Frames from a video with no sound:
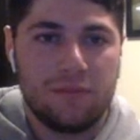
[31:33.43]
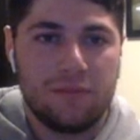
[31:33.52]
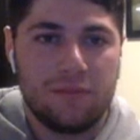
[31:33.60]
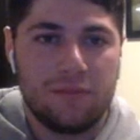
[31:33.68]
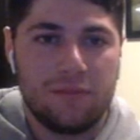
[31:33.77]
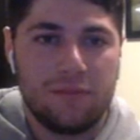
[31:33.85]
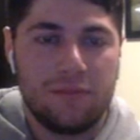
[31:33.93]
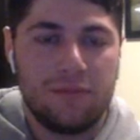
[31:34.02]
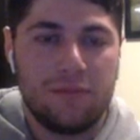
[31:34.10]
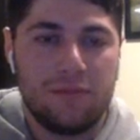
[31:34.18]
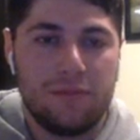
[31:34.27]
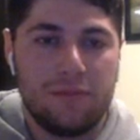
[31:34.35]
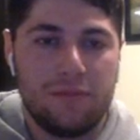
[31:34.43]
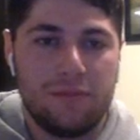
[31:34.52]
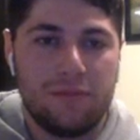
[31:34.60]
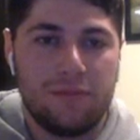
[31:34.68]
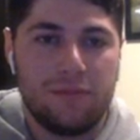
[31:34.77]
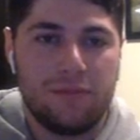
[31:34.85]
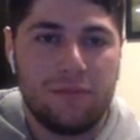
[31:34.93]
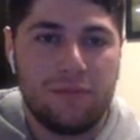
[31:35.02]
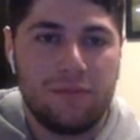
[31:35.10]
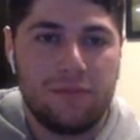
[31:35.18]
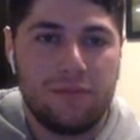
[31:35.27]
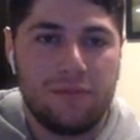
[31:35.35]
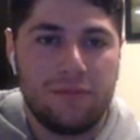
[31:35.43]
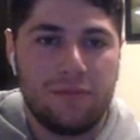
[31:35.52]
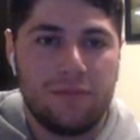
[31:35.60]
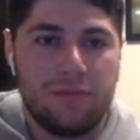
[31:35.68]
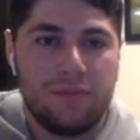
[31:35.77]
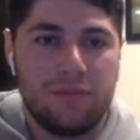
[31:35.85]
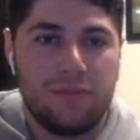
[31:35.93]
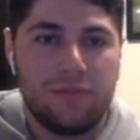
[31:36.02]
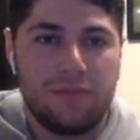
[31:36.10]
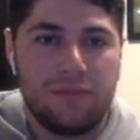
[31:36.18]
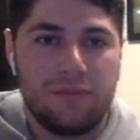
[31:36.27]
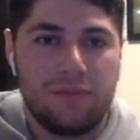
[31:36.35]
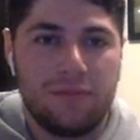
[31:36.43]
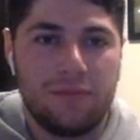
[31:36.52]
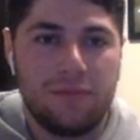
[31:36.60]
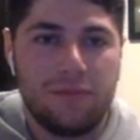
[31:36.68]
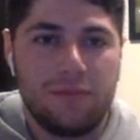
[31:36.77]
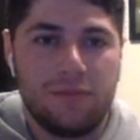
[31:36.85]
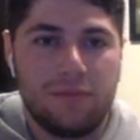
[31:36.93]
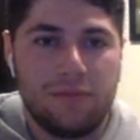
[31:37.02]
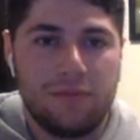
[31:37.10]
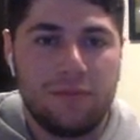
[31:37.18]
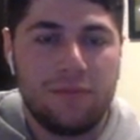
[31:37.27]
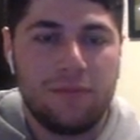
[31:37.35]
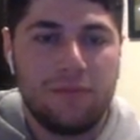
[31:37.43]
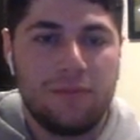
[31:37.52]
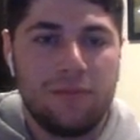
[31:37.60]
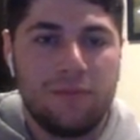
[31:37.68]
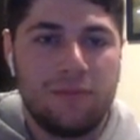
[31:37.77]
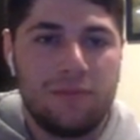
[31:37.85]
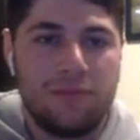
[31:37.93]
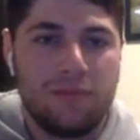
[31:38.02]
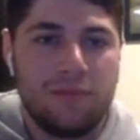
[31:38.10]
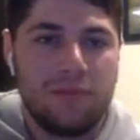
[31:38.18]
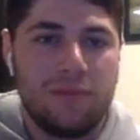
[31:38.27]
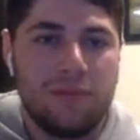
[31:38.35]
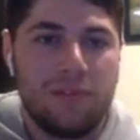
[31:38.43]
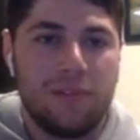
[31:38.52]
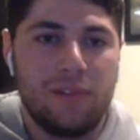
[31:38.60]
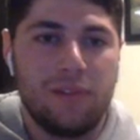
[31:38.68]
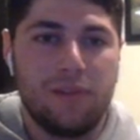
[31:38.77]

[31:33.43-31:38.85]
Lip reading: (silent)